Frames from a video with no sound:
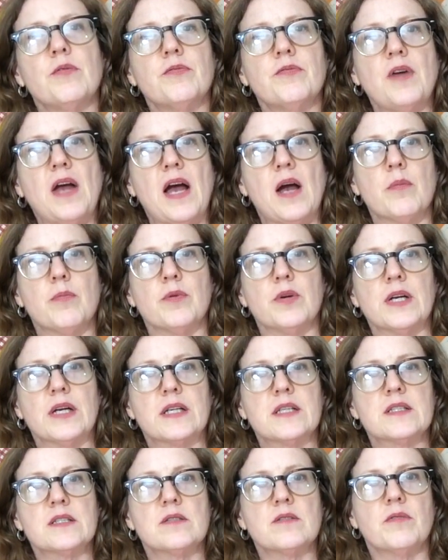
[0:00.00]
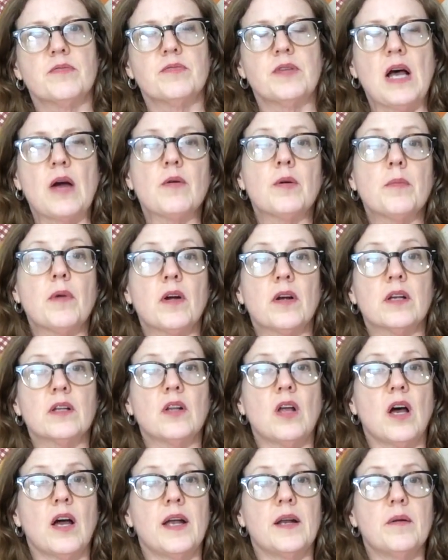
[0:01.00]
Fabrics Flower Market
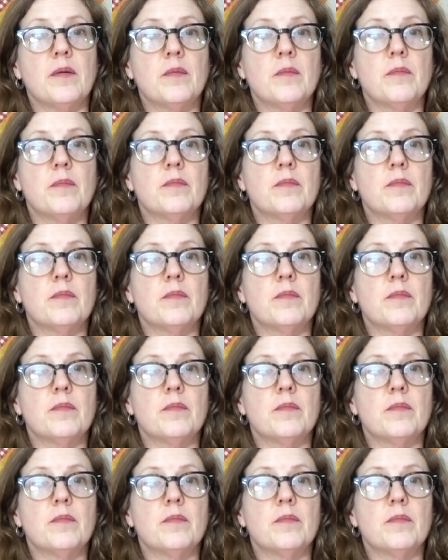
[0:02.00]
line,